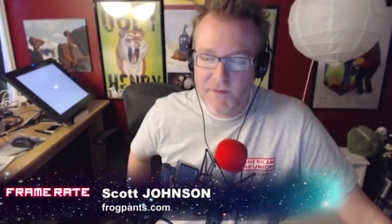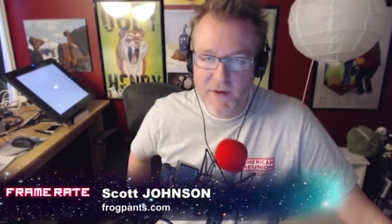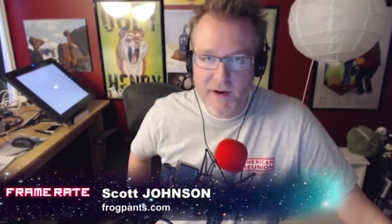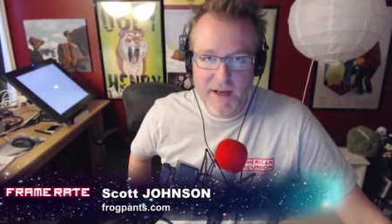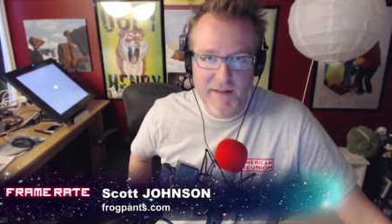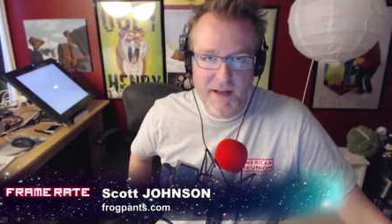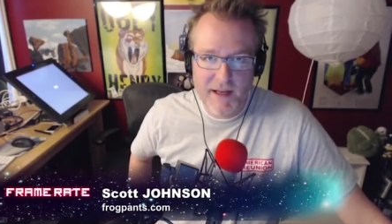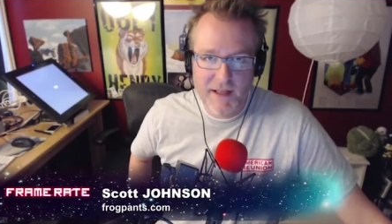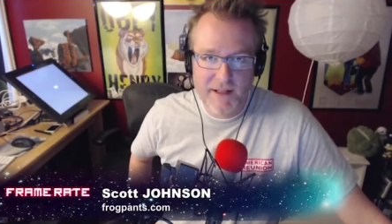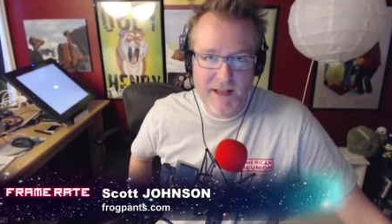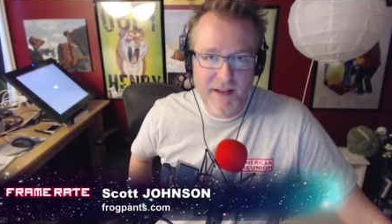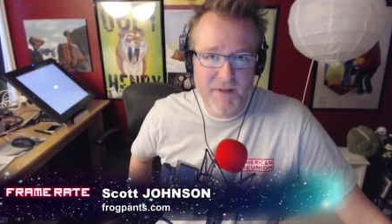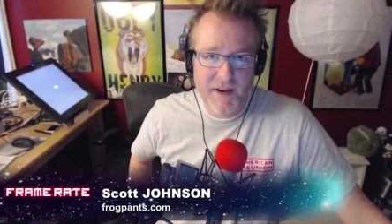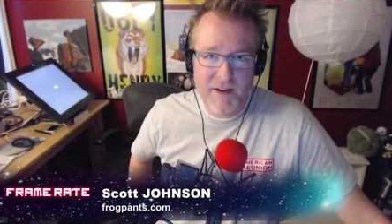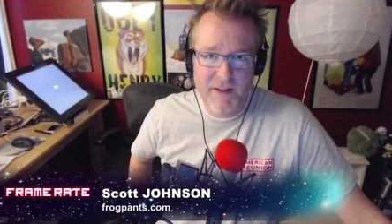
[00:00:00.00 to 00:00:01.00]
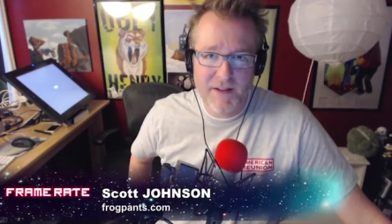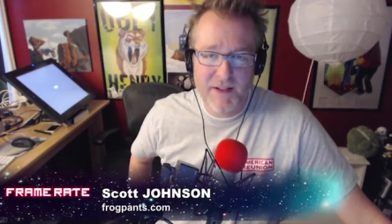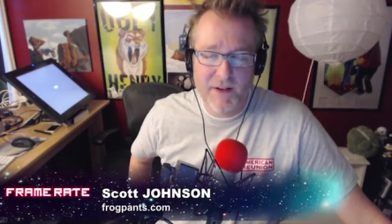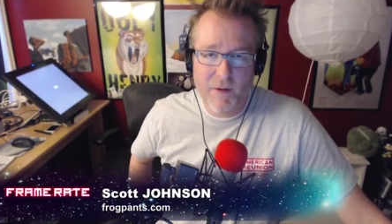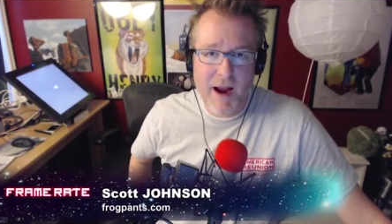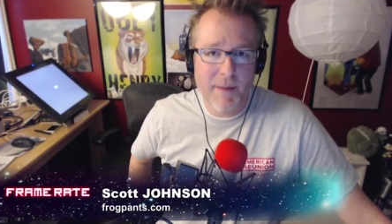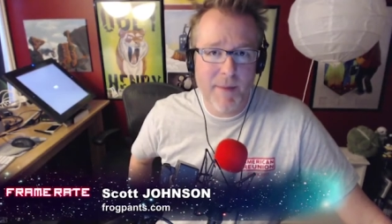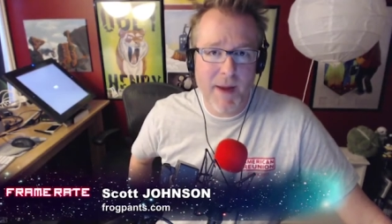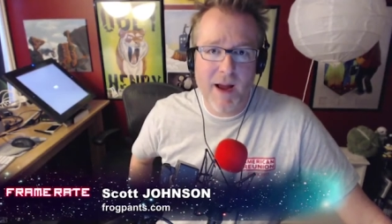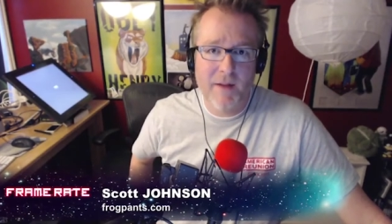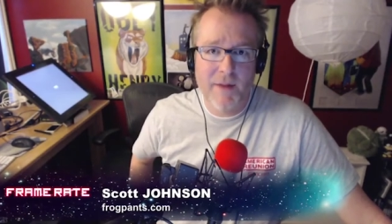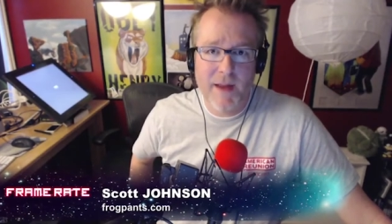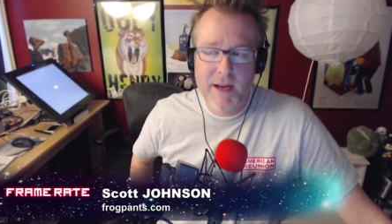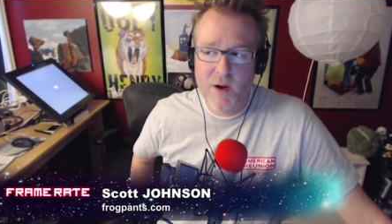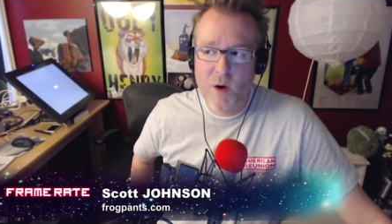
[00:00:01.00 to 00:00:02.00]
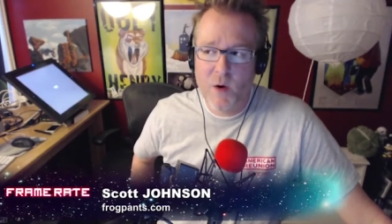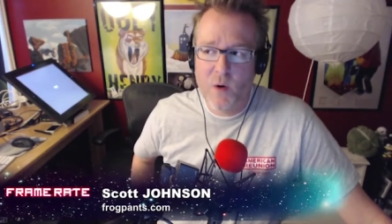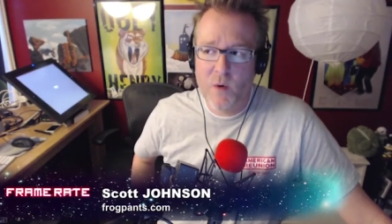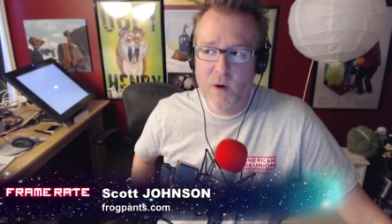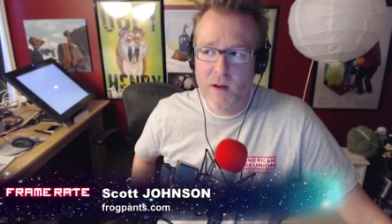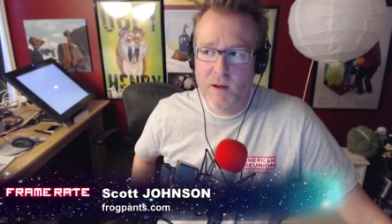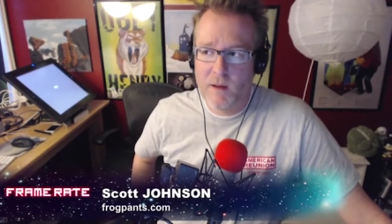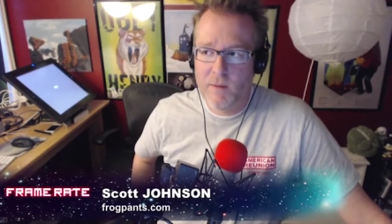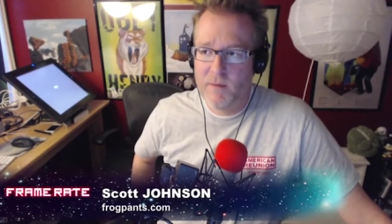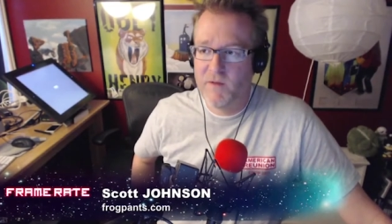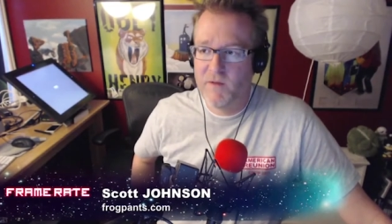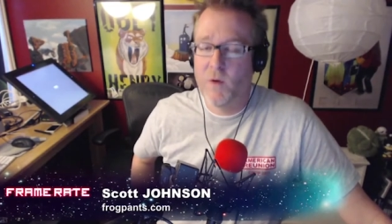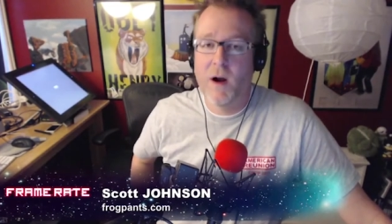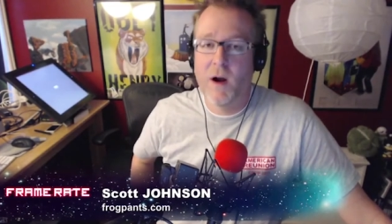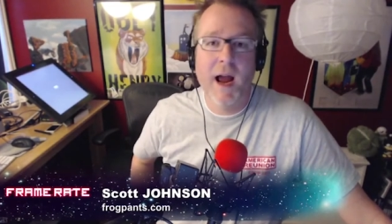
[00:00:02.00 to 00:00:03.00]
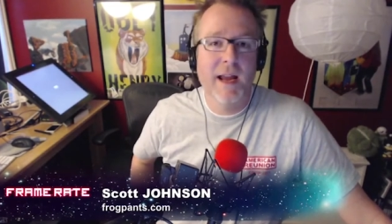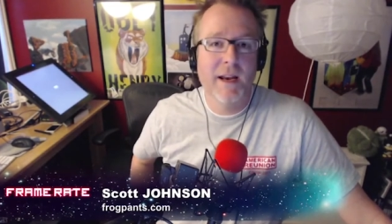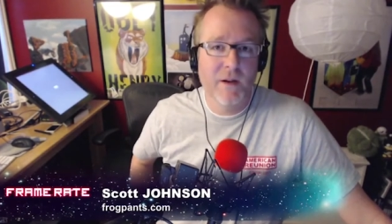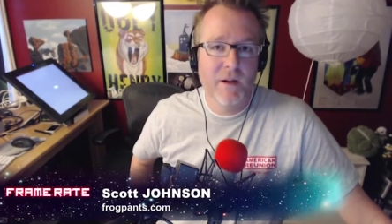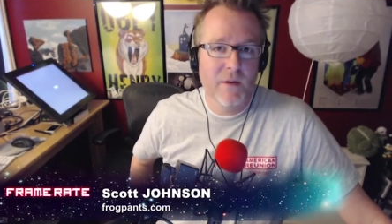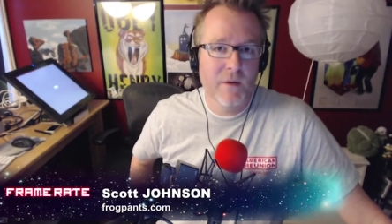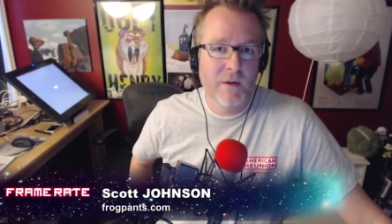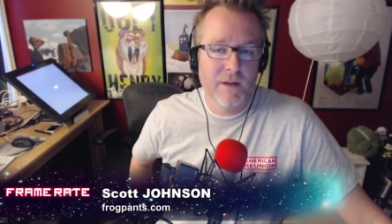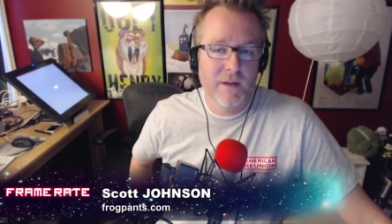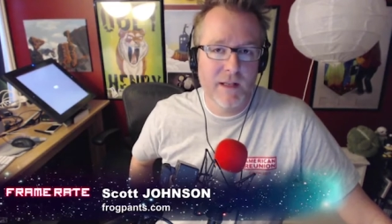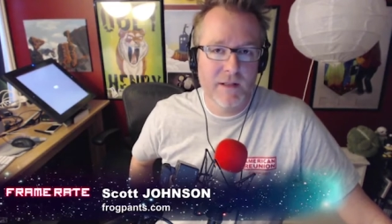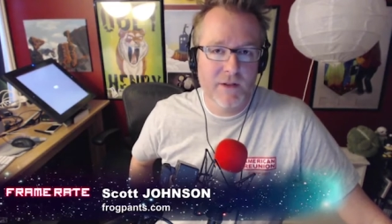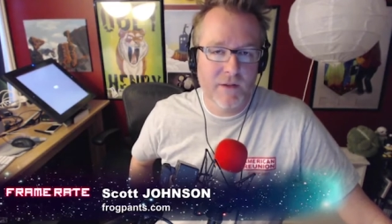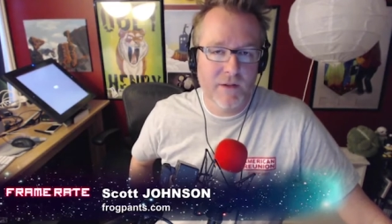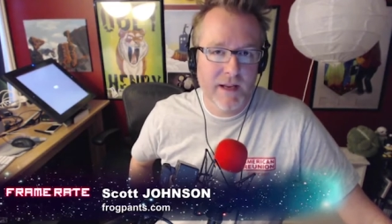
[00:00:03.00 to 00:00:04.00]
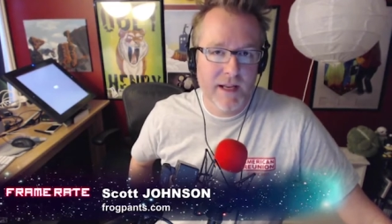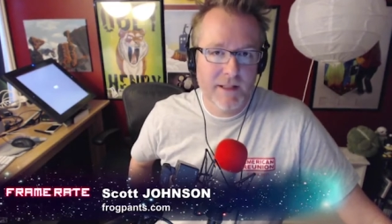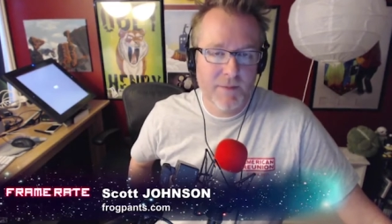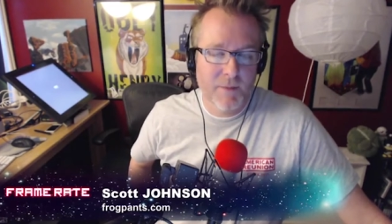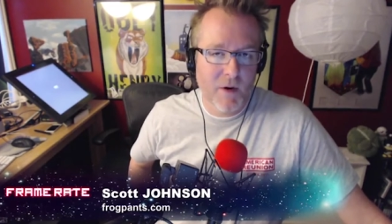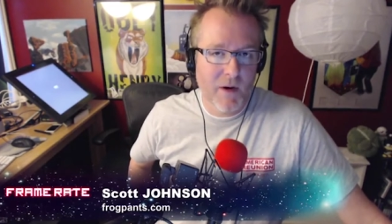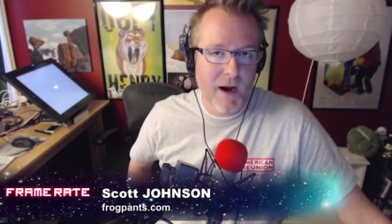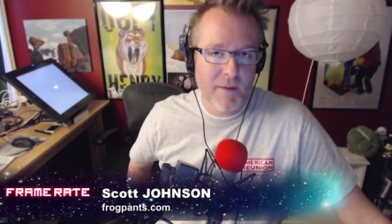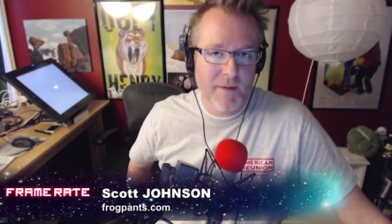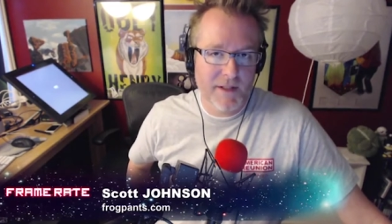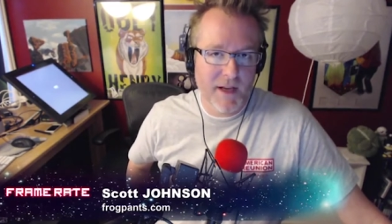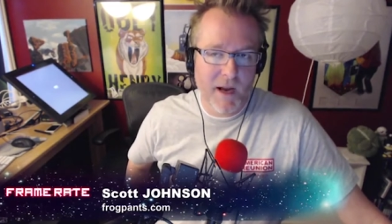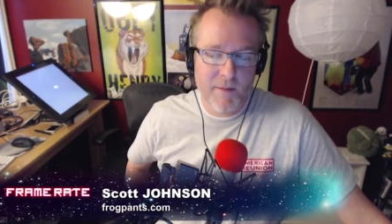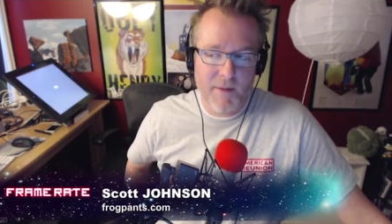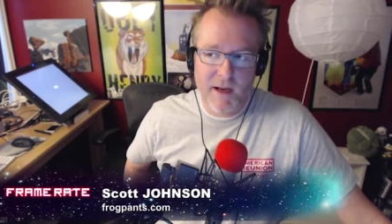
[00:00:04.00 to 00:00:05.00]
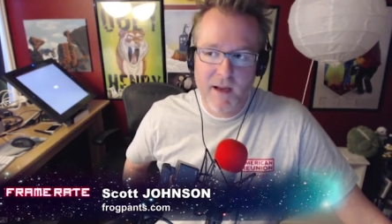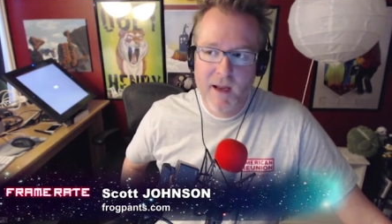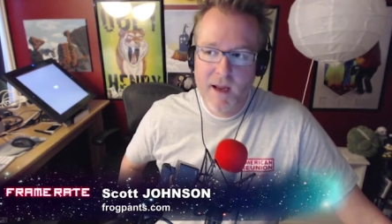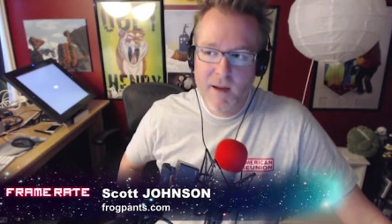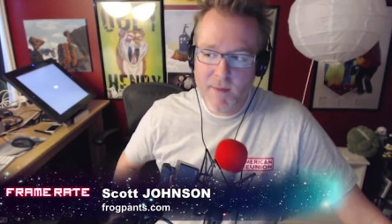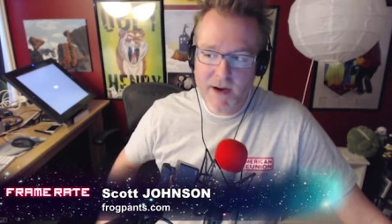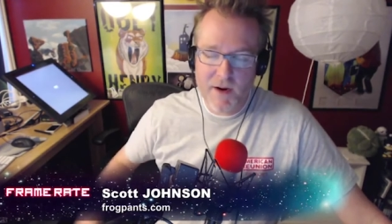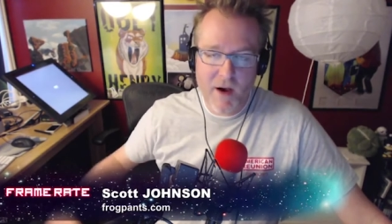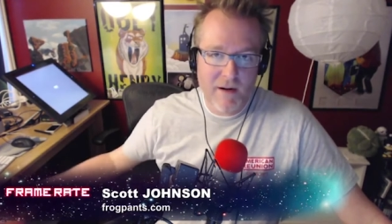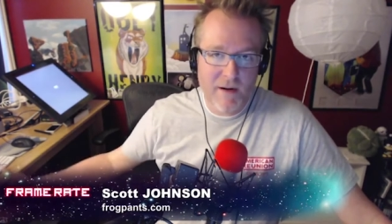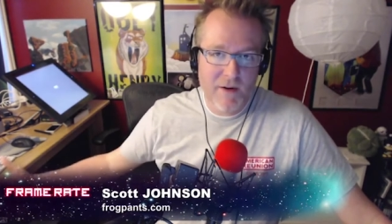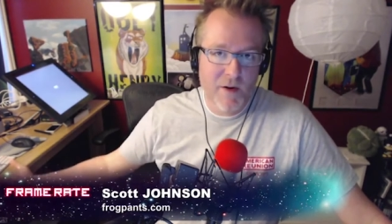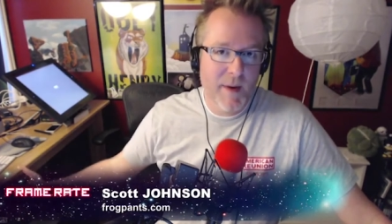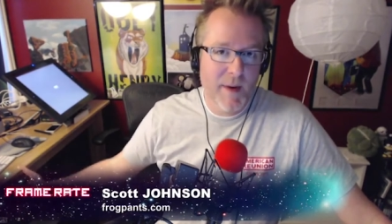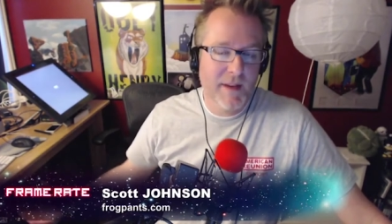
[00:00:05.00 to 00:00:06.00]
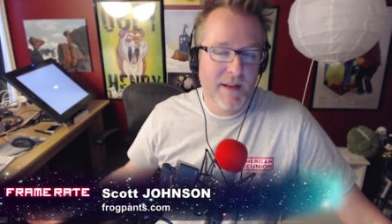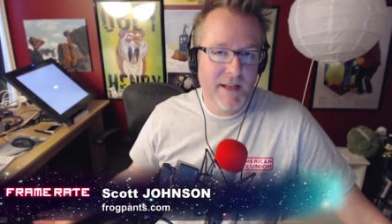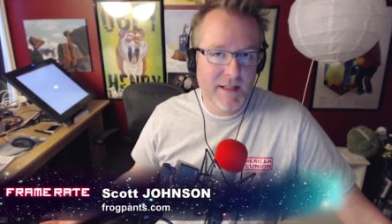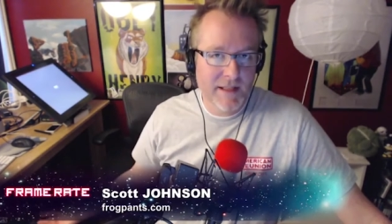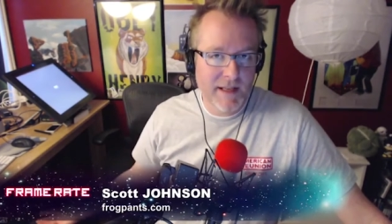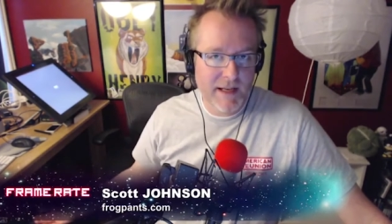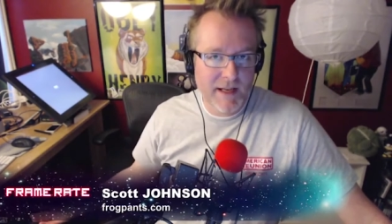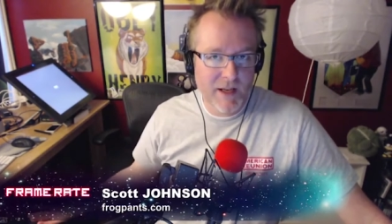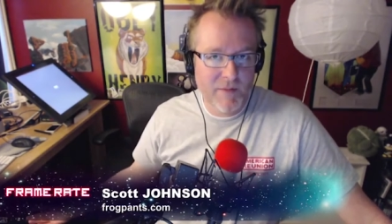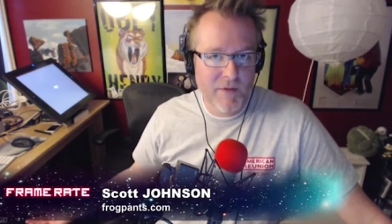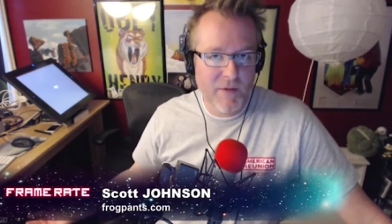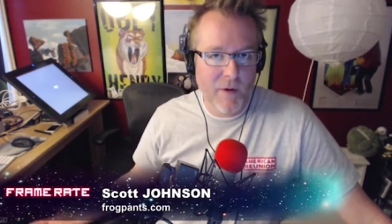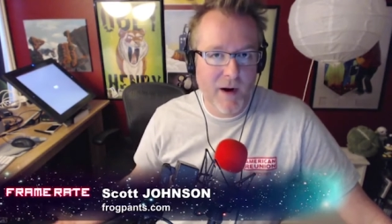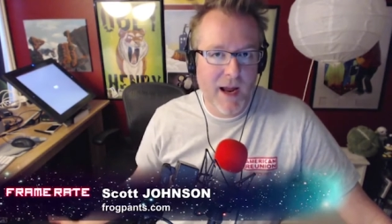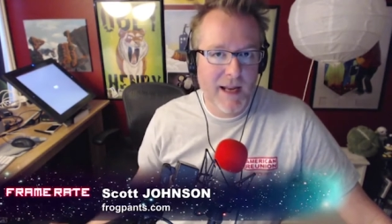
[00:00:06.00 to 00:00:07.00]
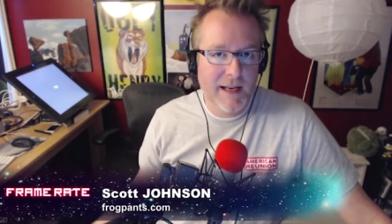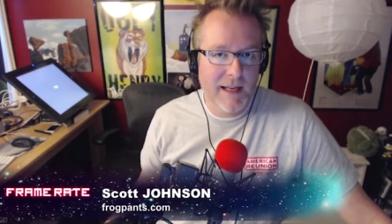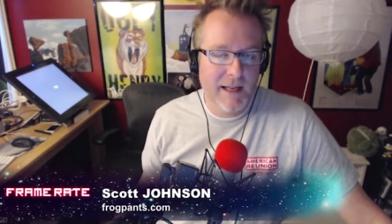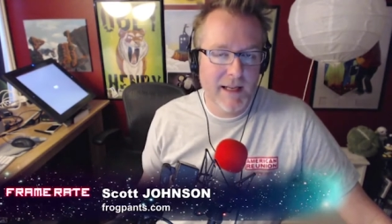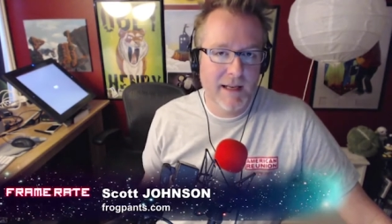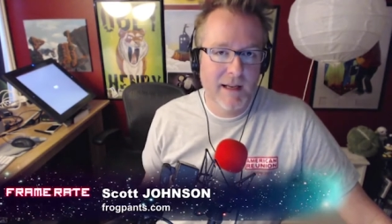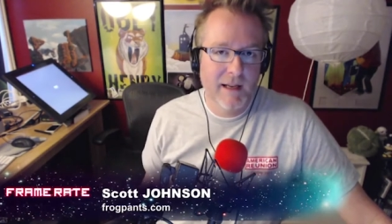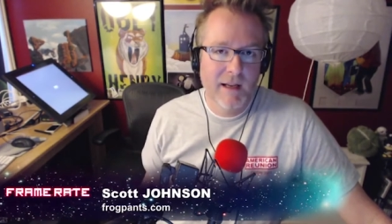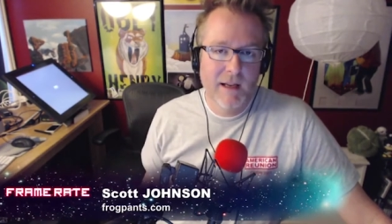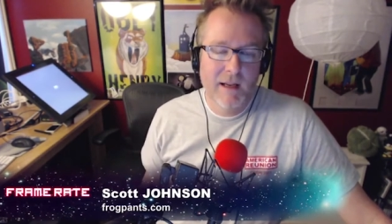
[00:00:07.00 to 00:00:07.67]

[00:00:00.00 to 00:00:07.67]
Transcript: funny thing is they figure this crap out. They know uh, before I do that certain kids programming's coming. My daughter knew about the Disney deal before I did.